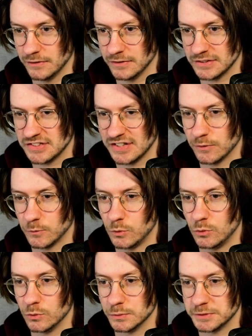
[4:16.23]
They don't understand the
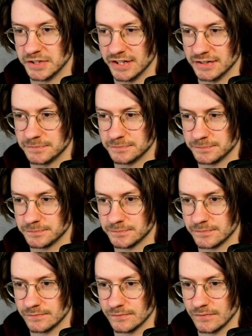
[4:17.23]
rules yet.
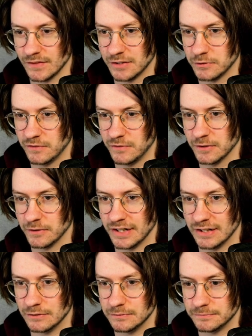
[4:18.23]
They're trying to figure it out.